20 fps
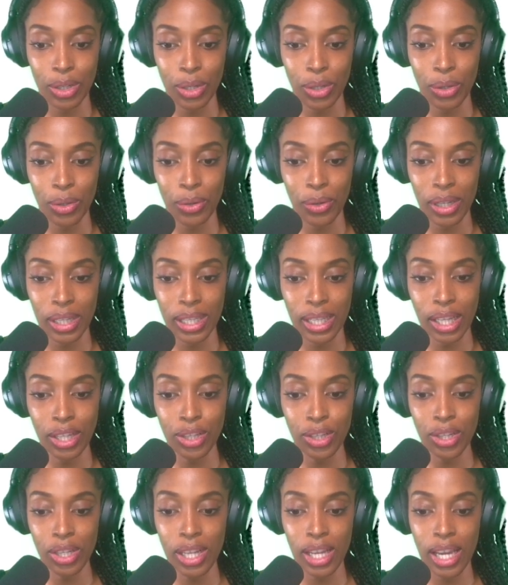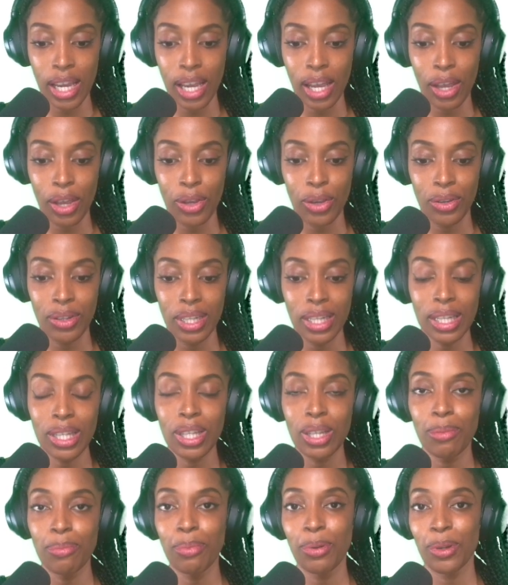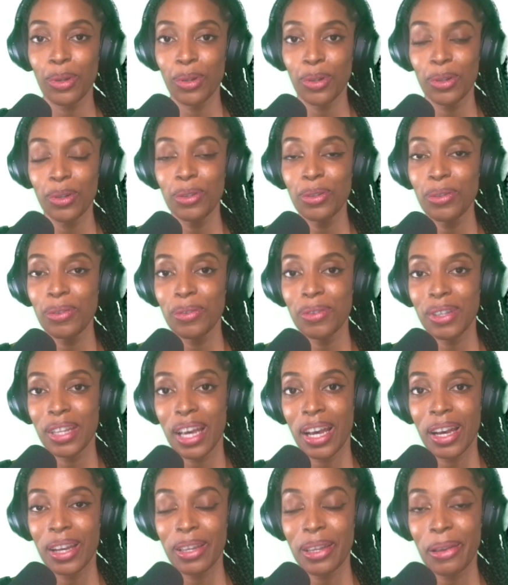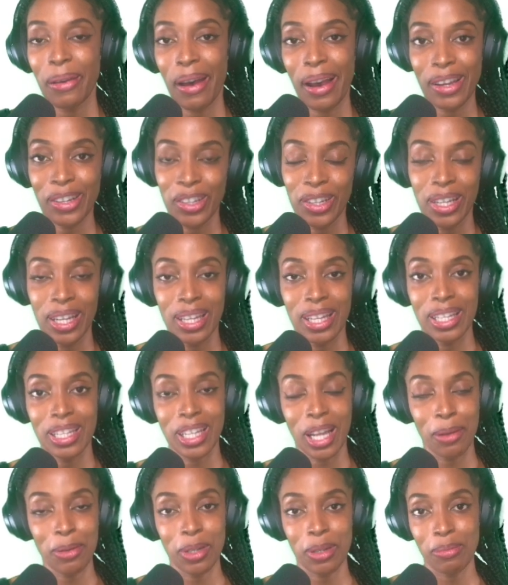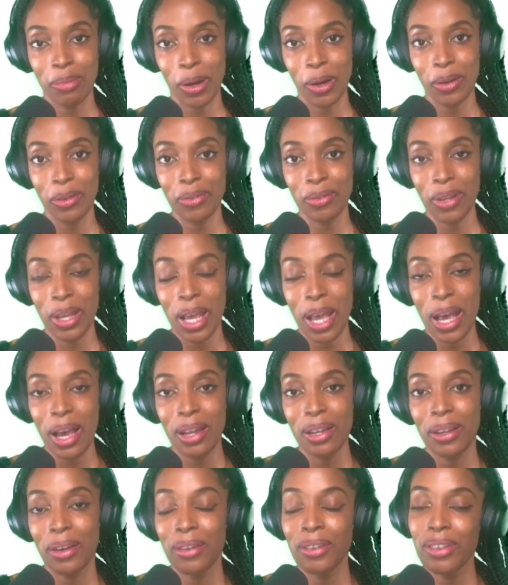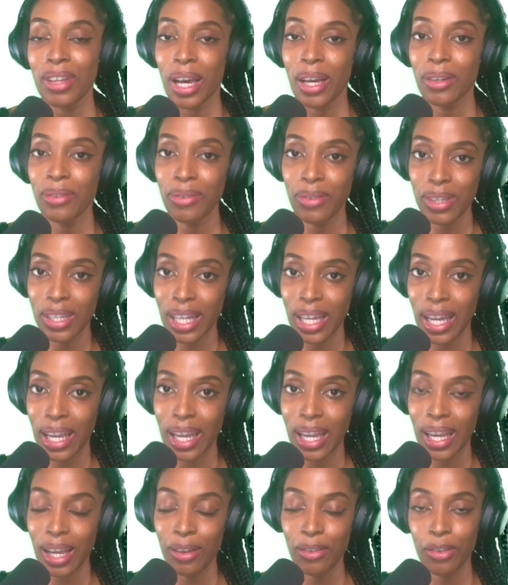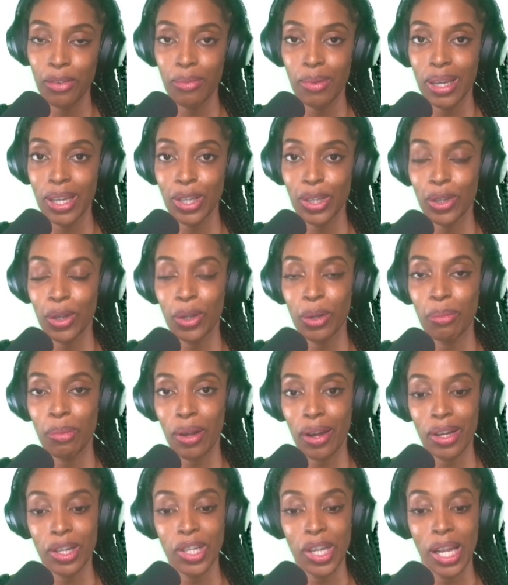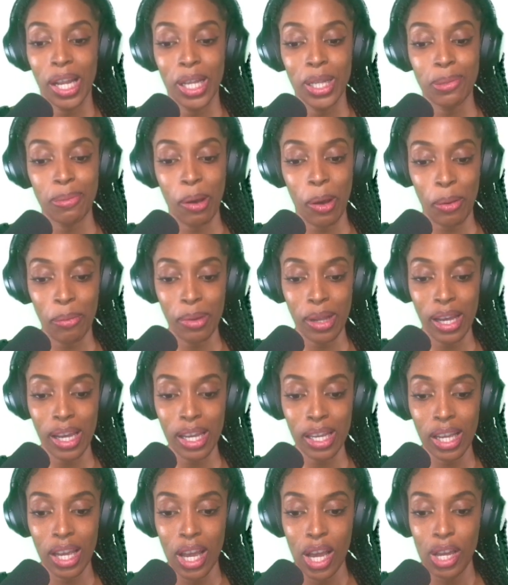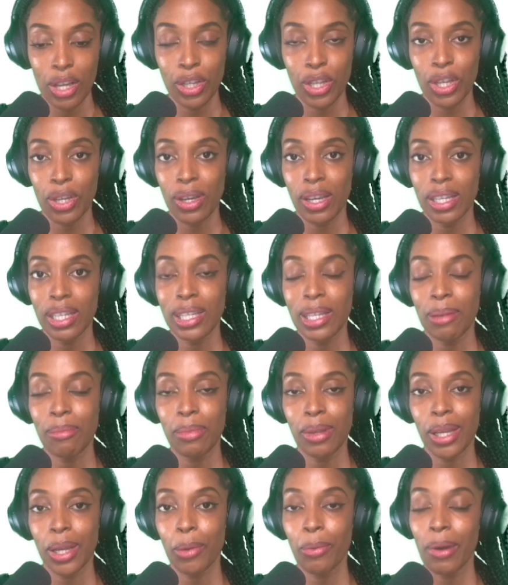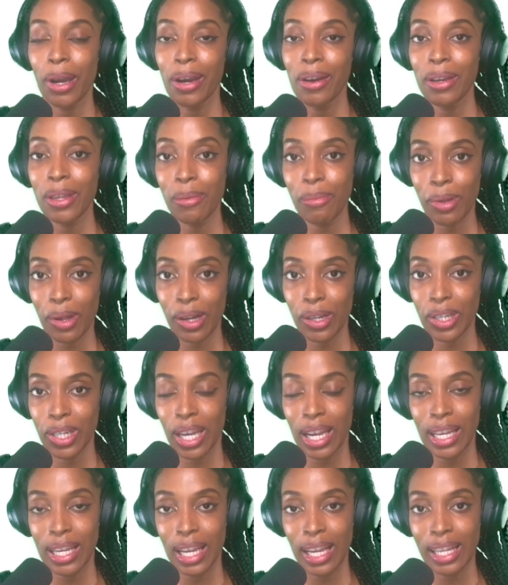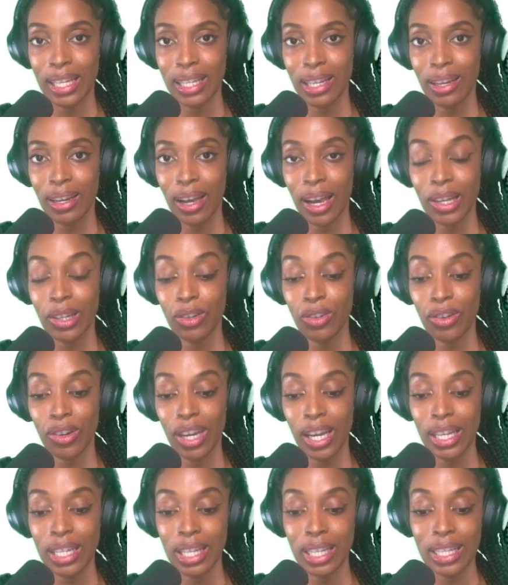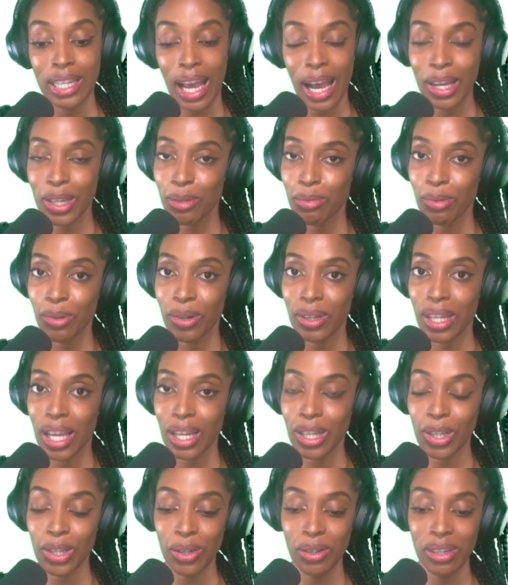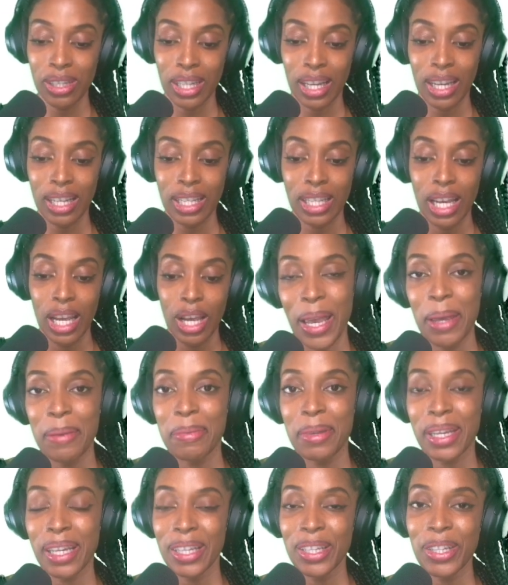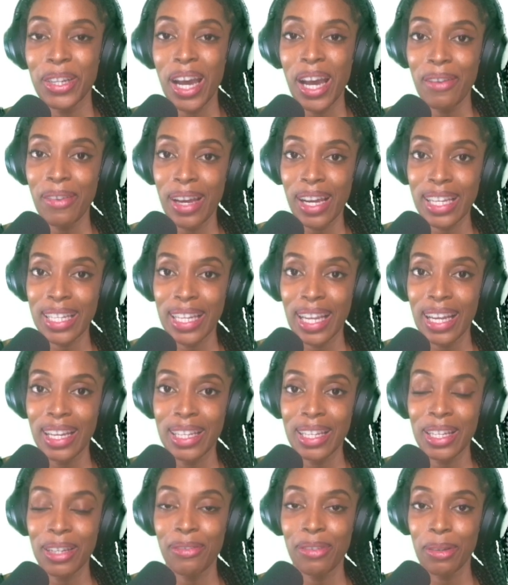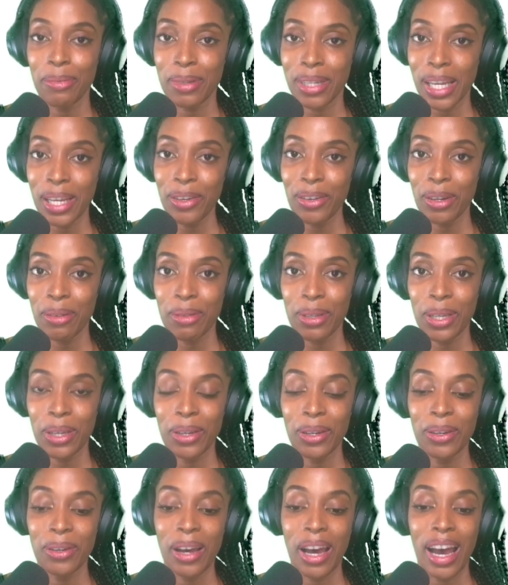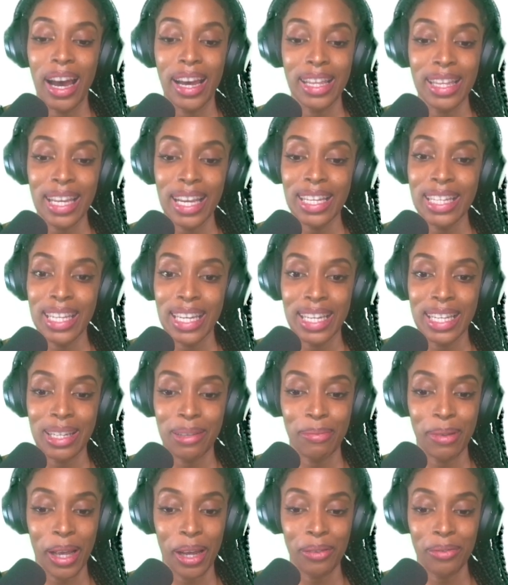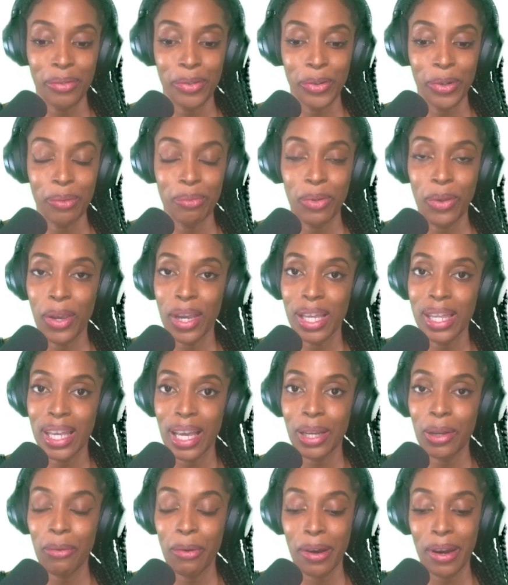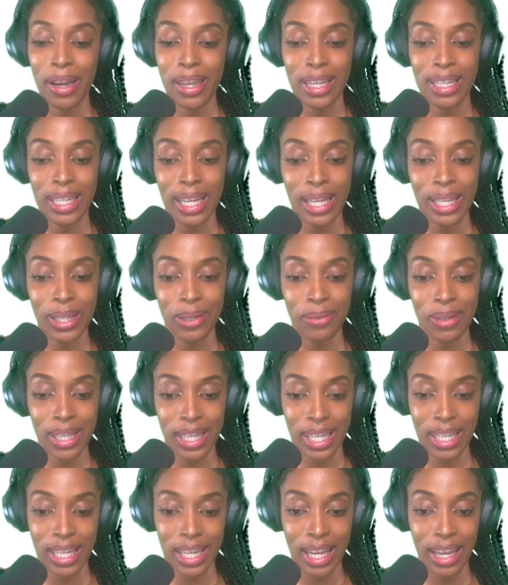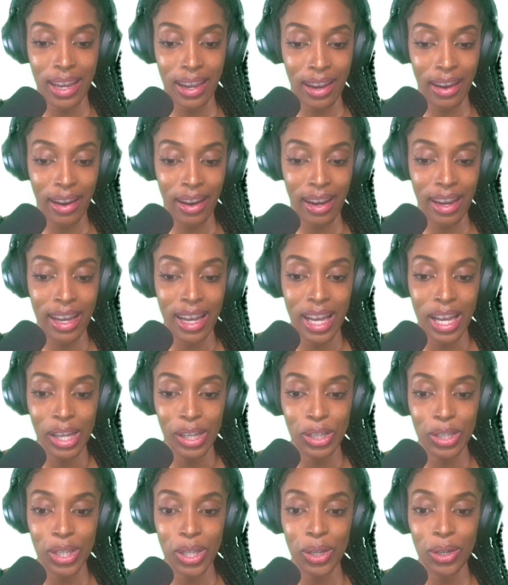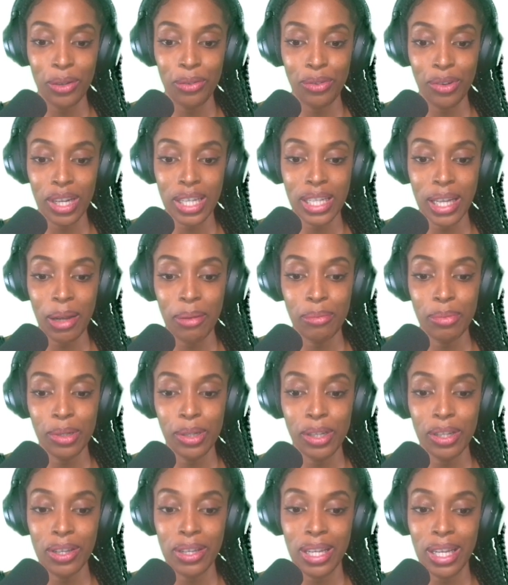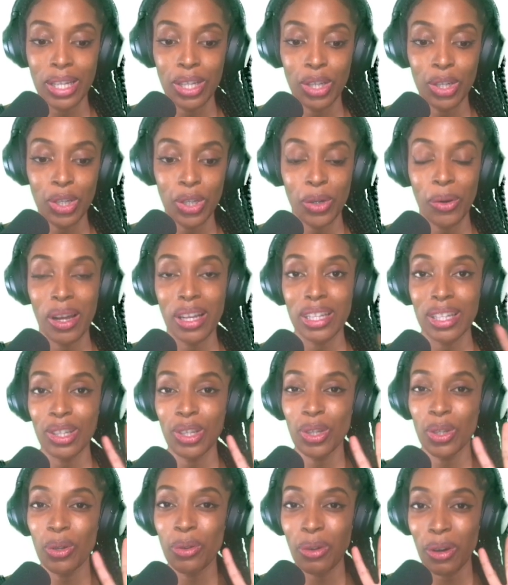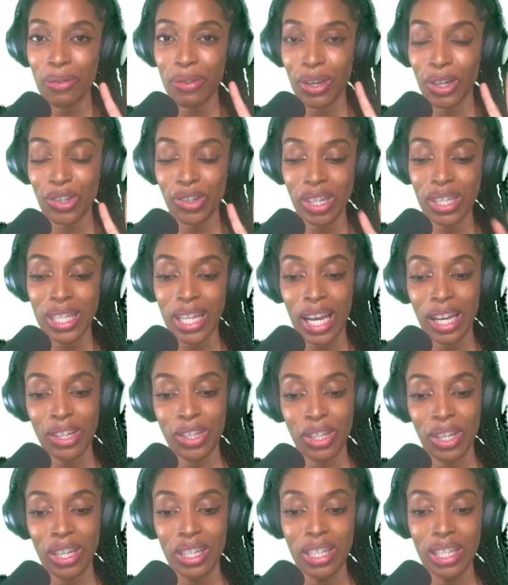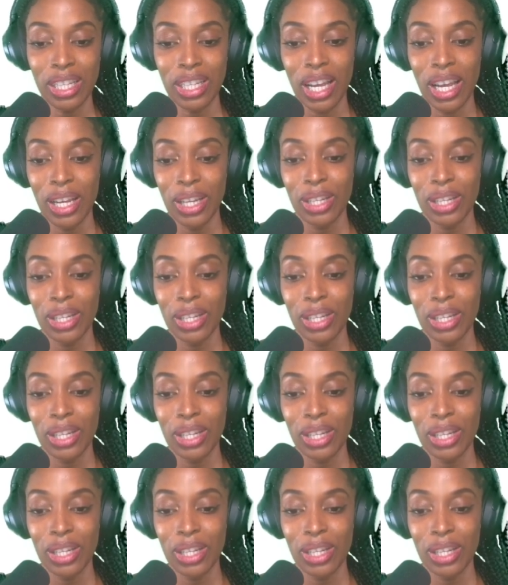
So essentially, you need to prove that you actually did the steps above. Now, thankfully, information on the blockchain is public. So you can simply query the blockchain data and create a dashboard that shows it. Because you have access to Flipside Crypto and their data platform, you can then query the data within here. So, for example, you need to show at least 2 of your transactions.